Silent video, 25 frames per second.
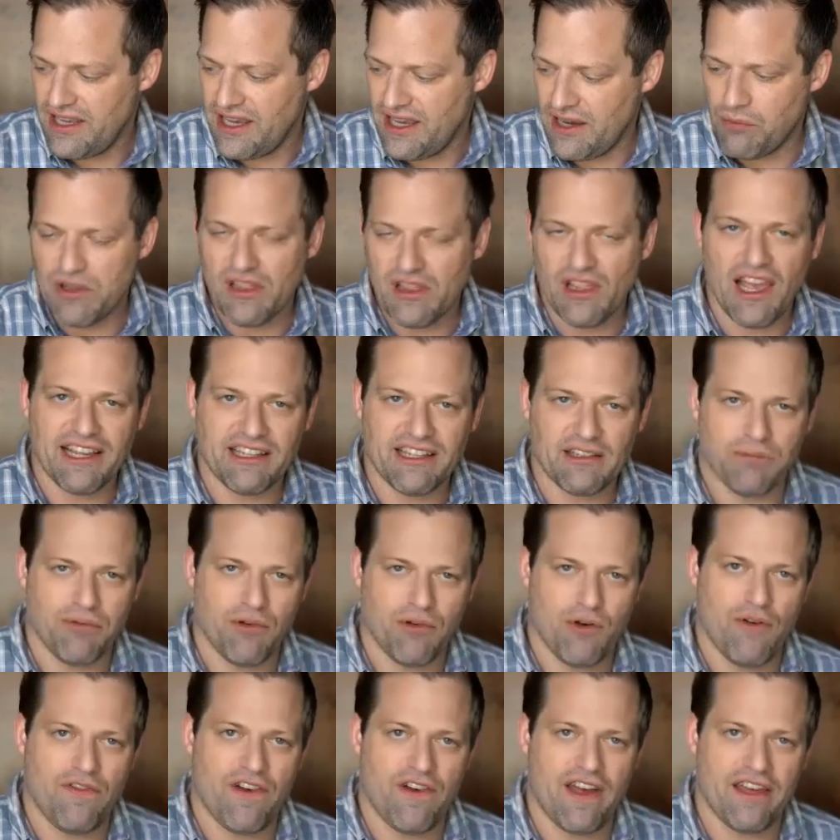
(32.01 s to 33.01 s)
And we like to
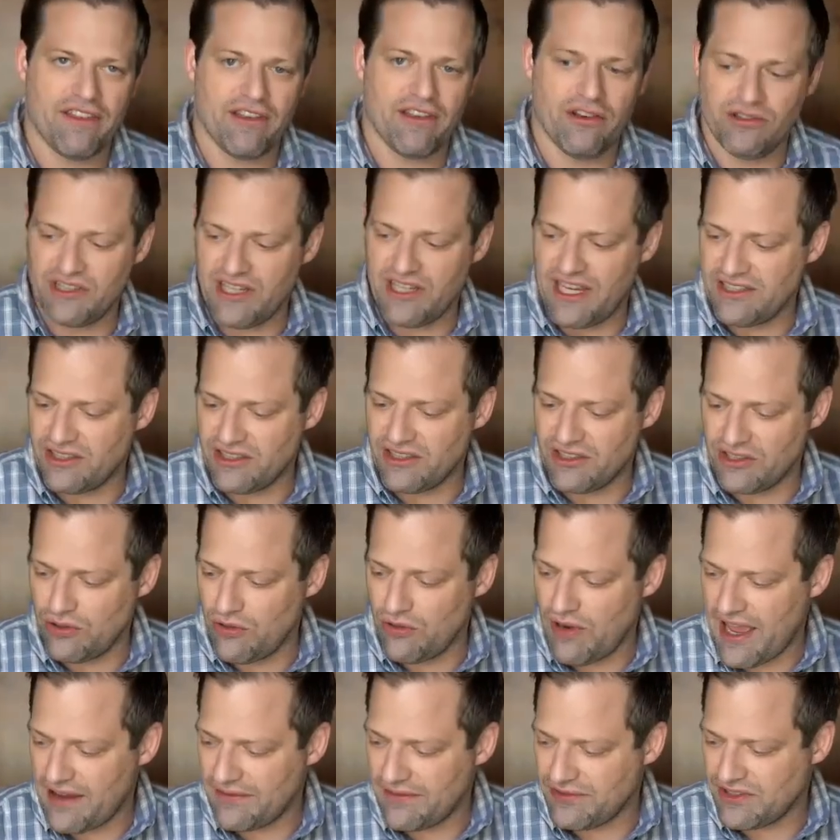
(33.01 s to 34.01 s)
profile those agents
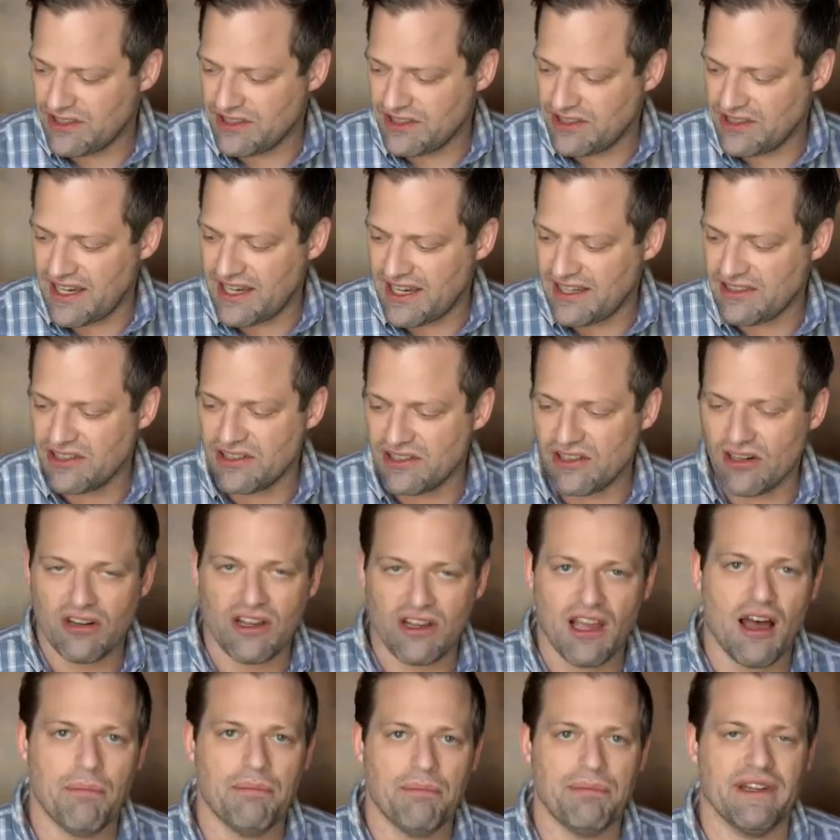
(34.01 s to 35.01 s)
who have success in our
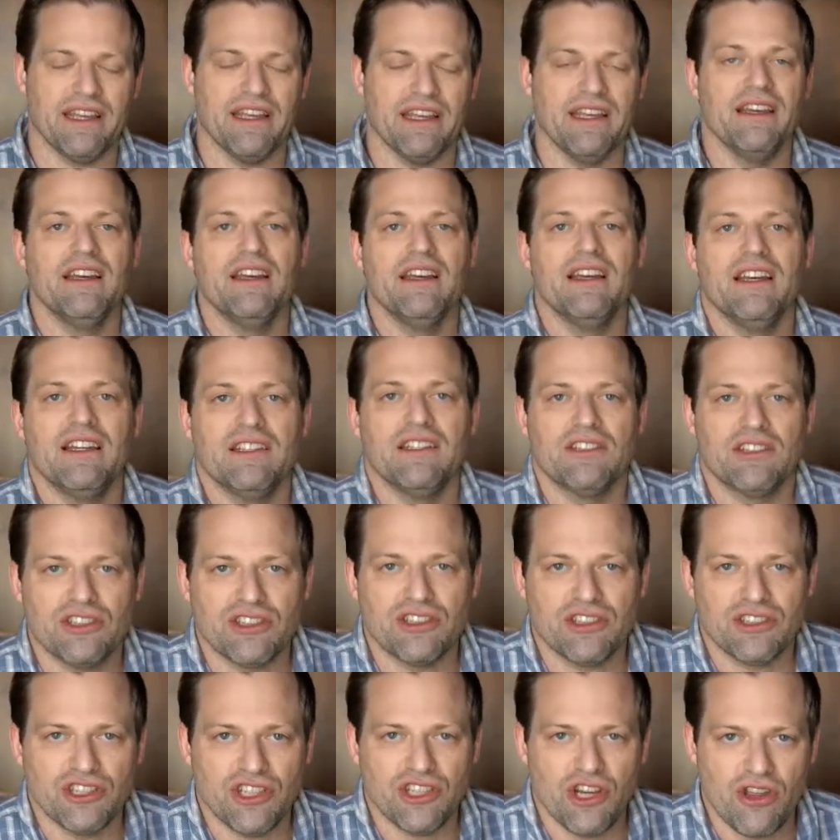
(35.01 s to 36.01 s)
company
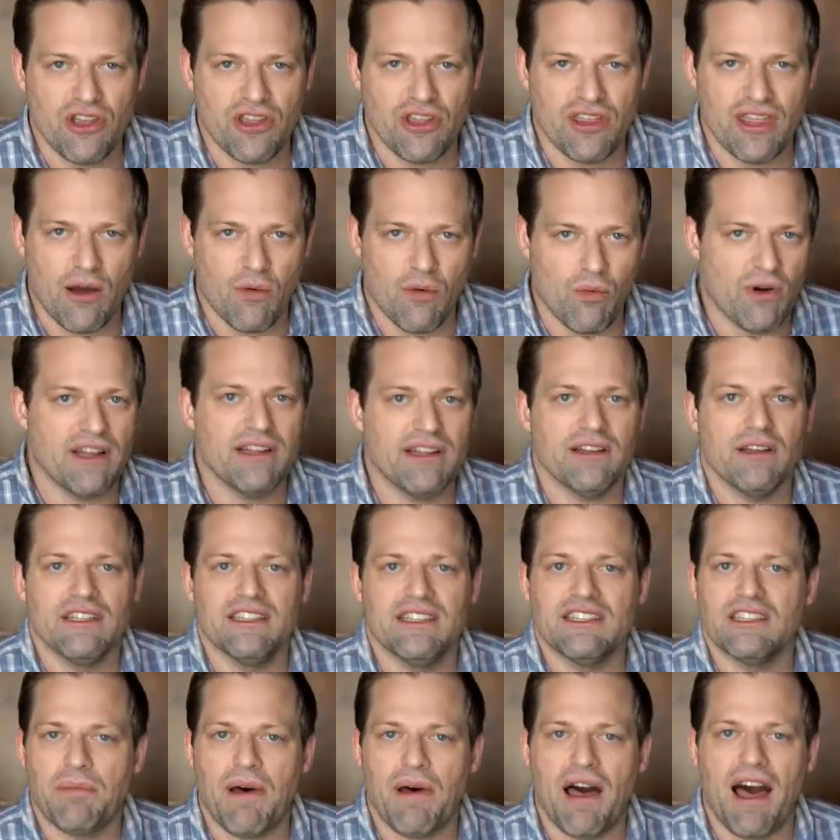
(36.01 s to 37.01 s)
just to show you that what
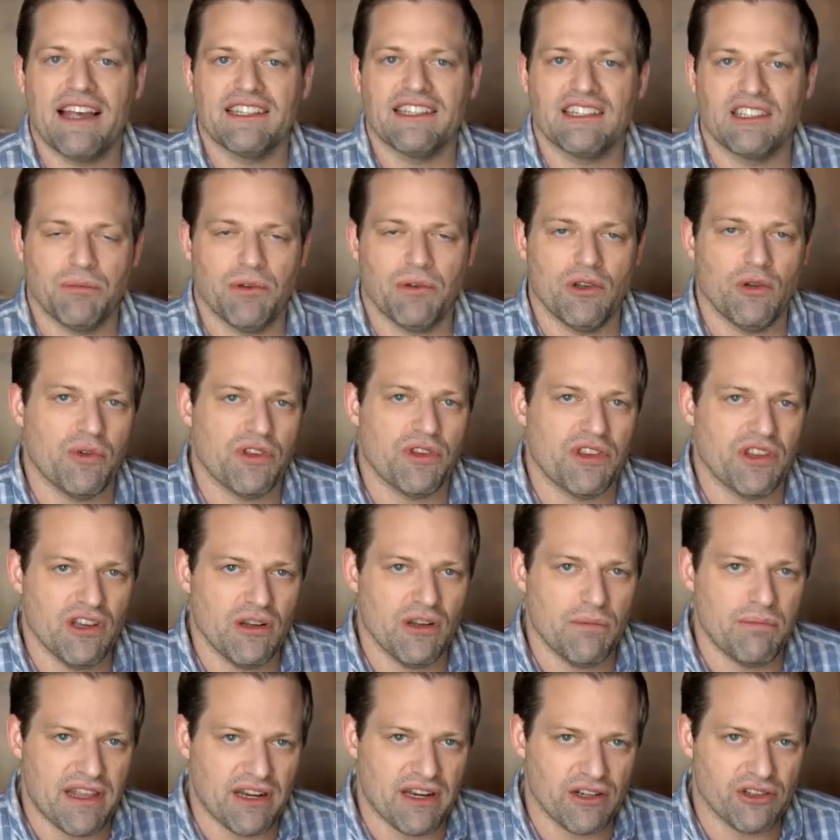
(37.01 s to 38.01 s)
is possible with
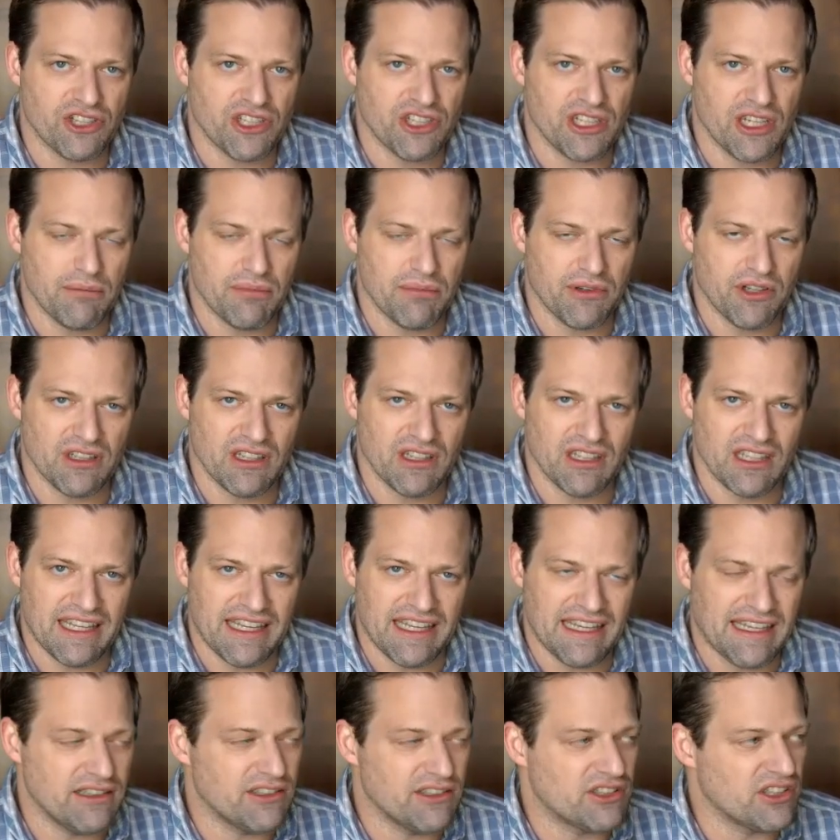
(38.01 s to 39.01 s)
good mentorship, good
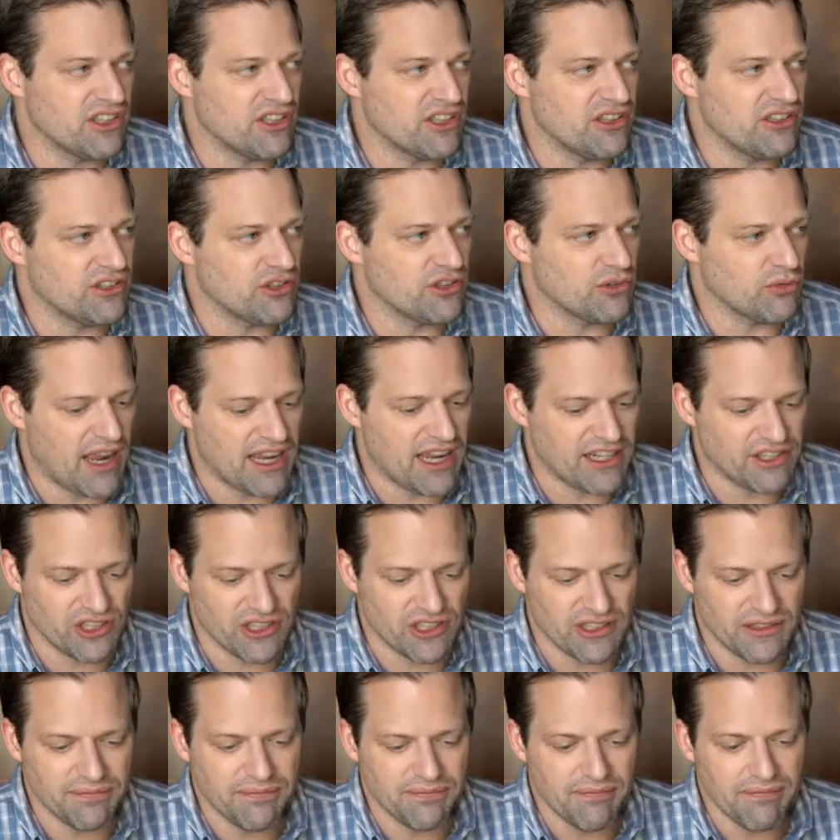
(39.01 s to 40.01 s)
leads, and good
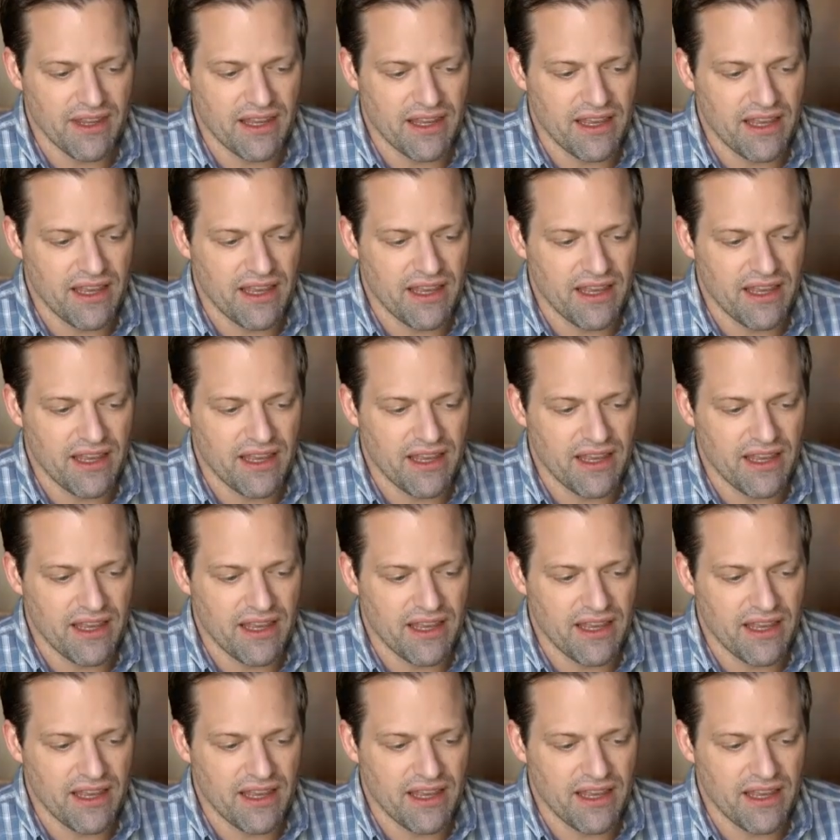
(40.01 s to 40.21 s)
direction,